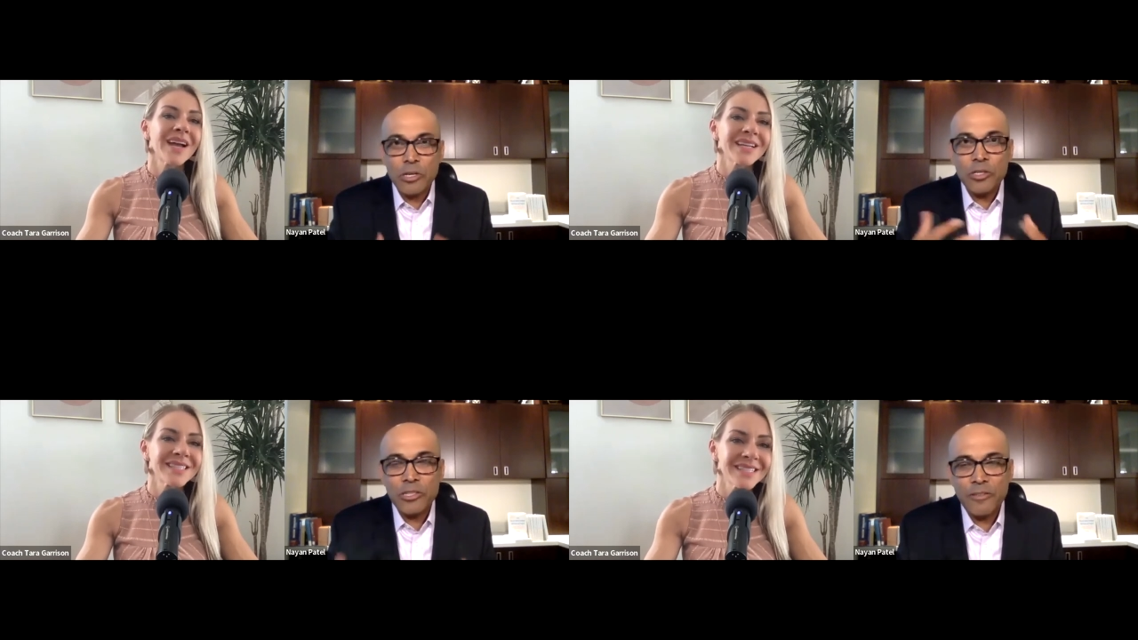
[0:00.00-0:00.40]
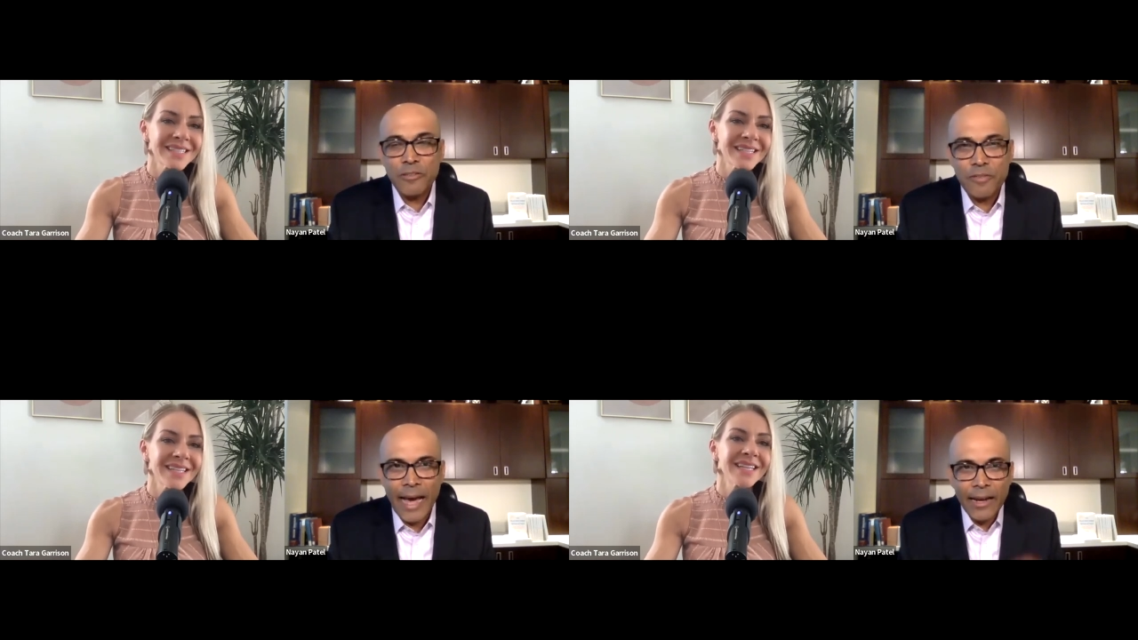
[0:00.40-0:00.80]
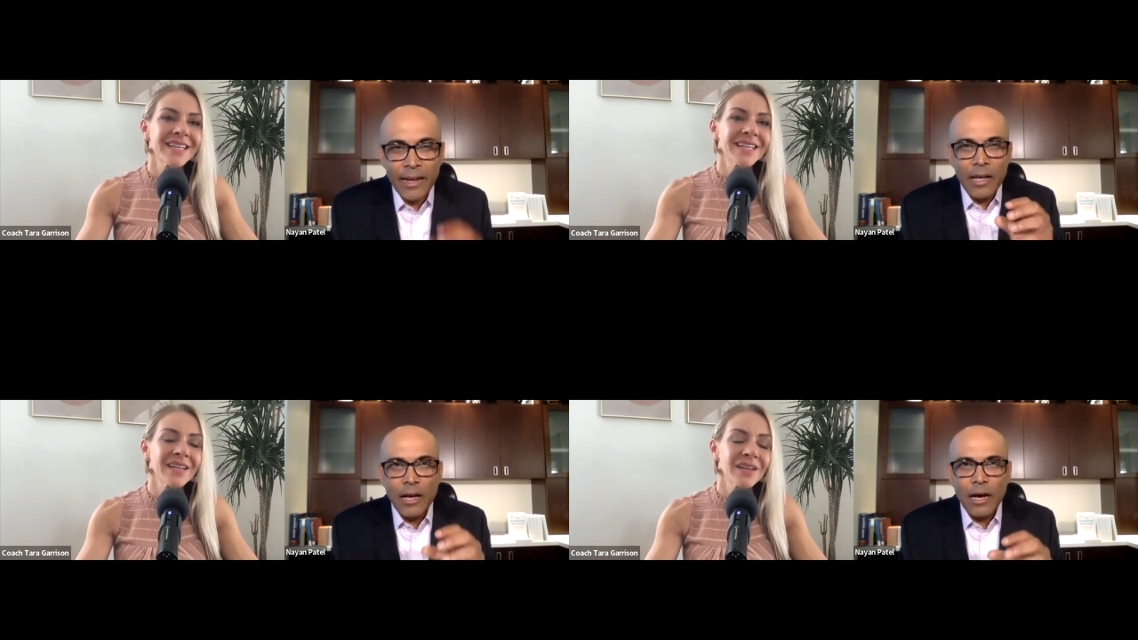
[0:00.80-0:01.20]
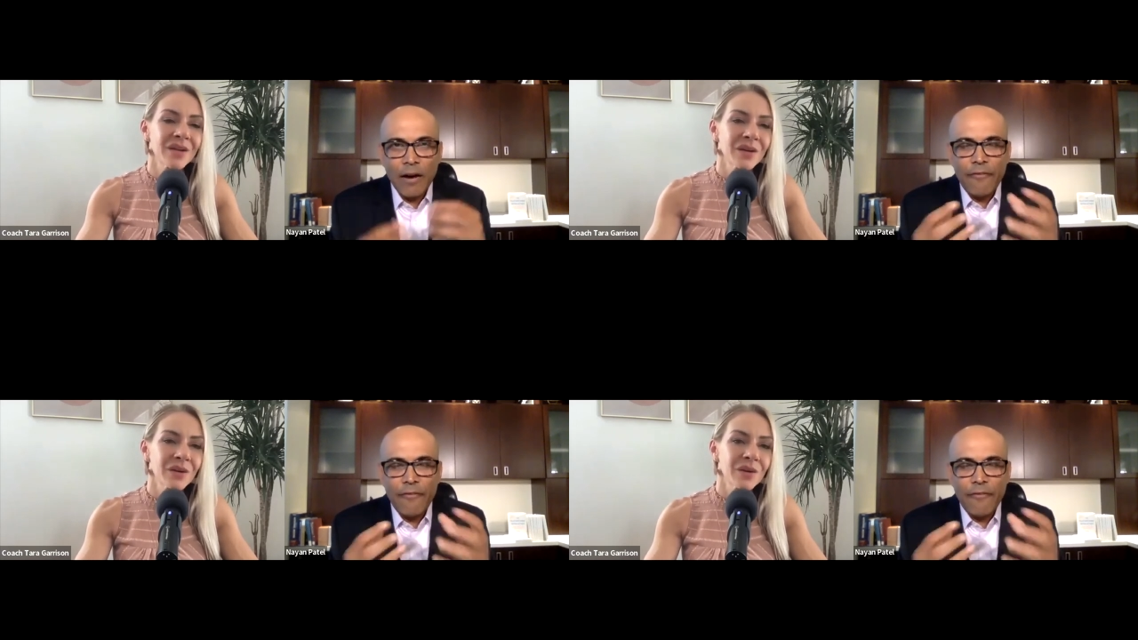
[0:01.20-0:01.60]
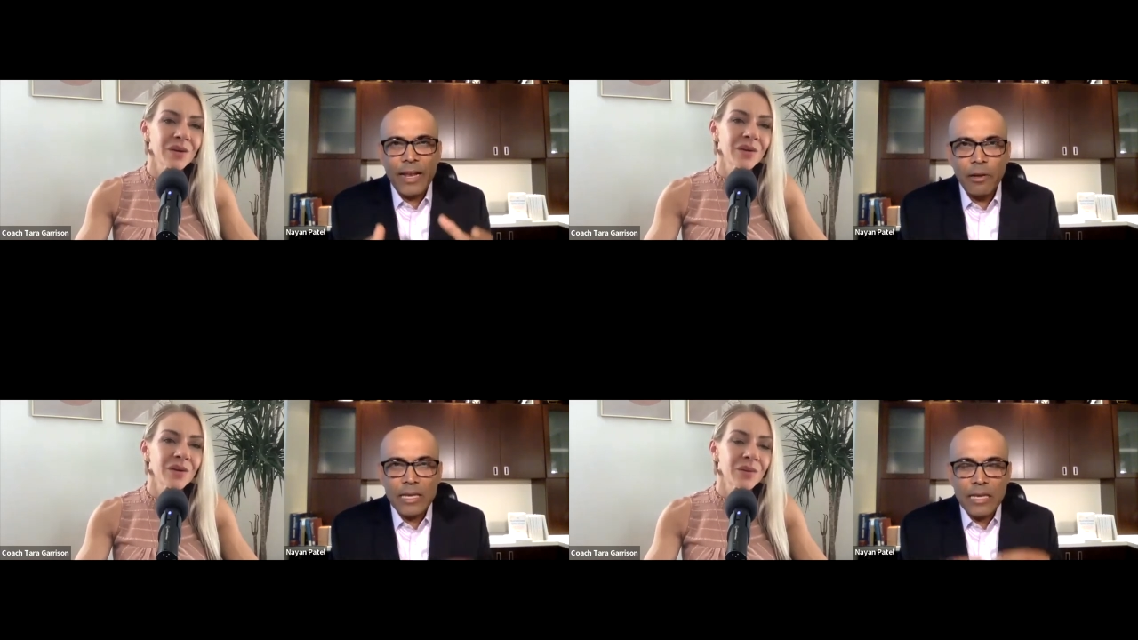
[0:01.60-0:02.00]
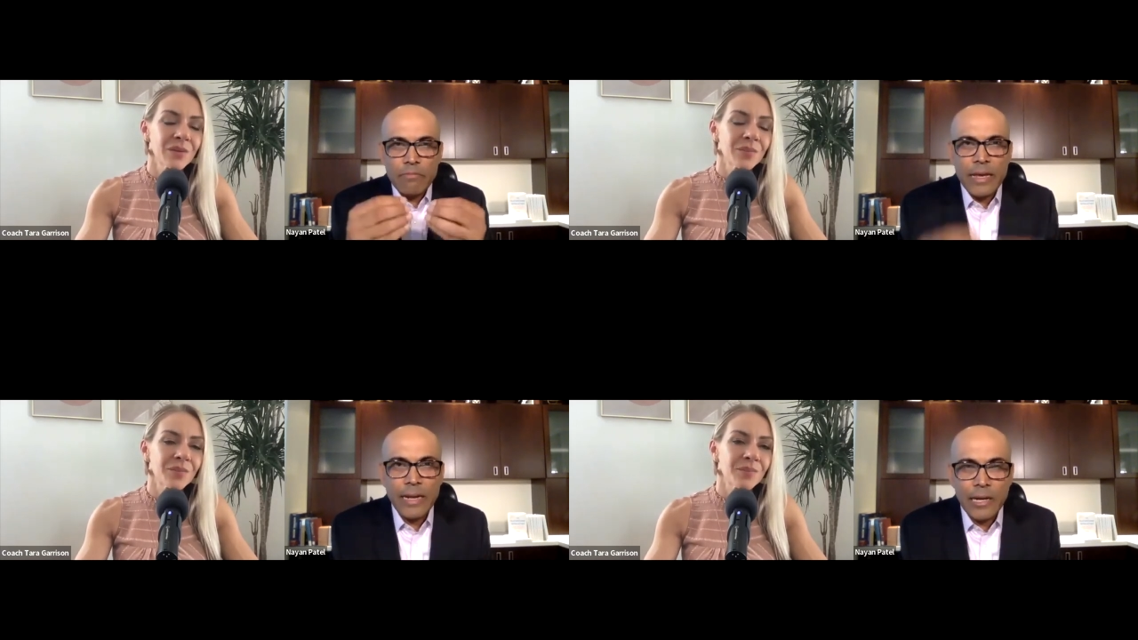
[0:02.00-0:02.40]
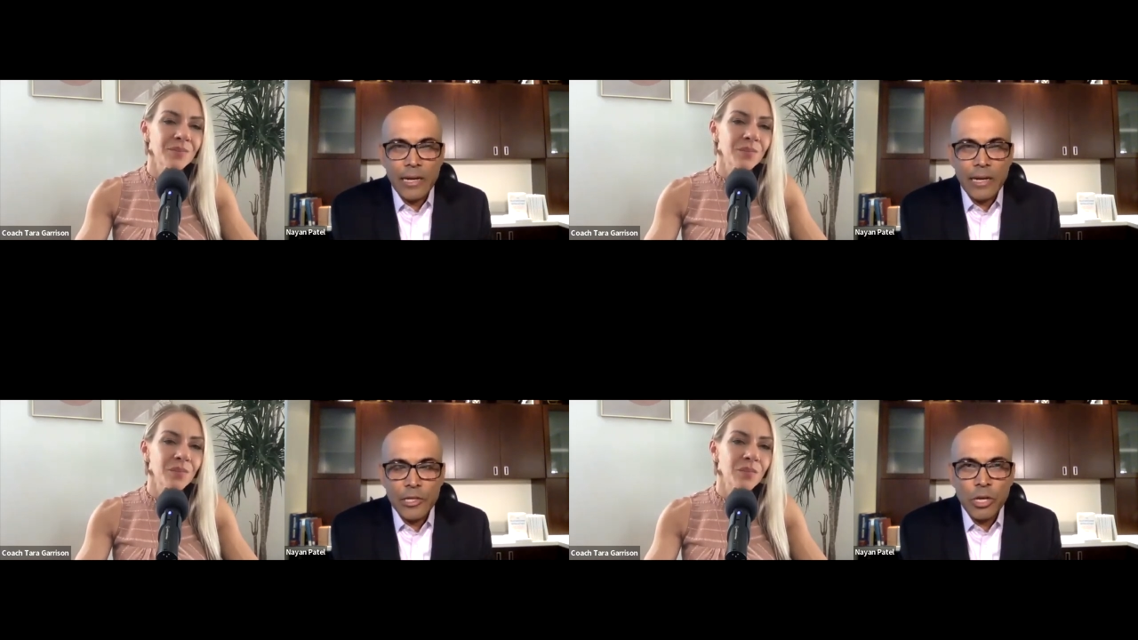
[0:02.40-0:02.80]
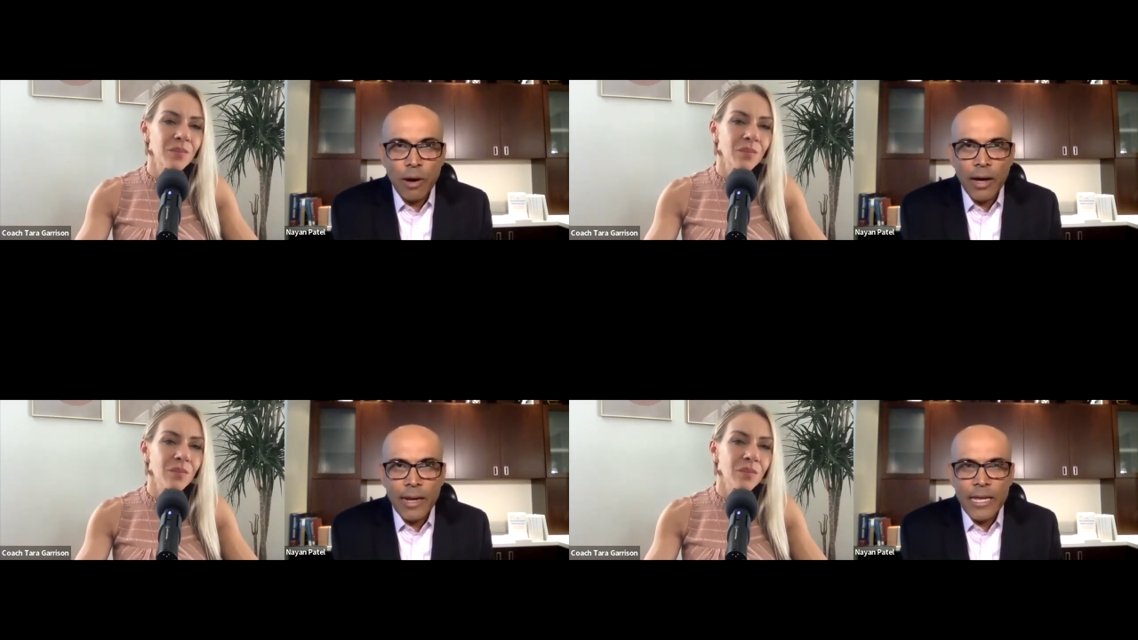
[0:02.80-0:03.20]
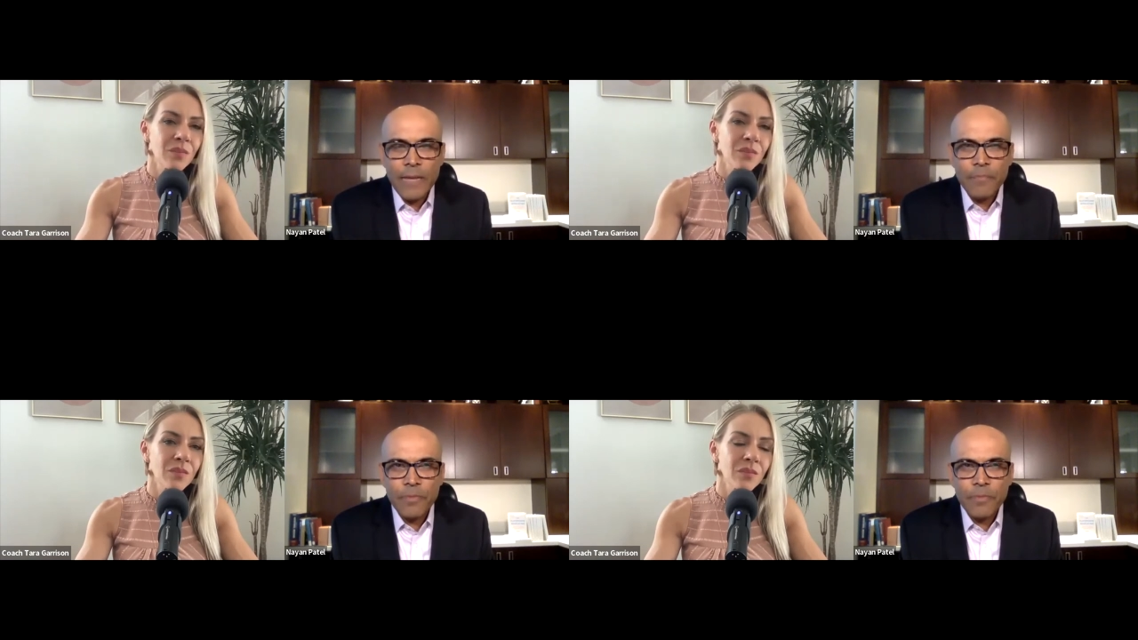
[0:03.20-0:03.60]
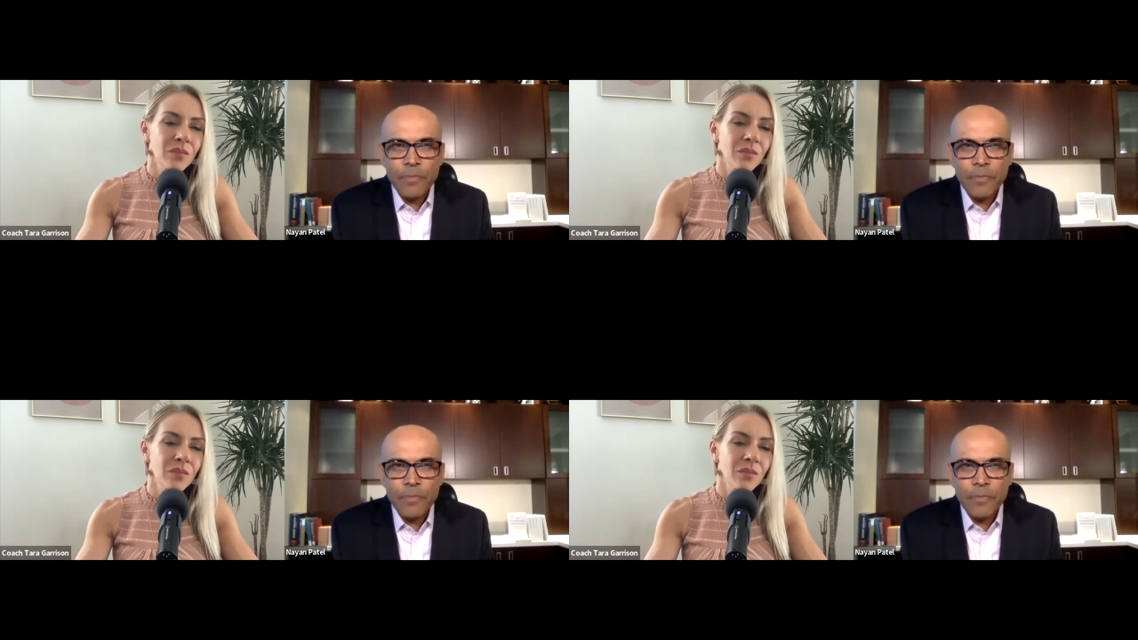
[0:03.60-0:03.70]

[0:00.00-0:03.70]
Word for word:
Speaker 1: And because of that, available immediately to your body,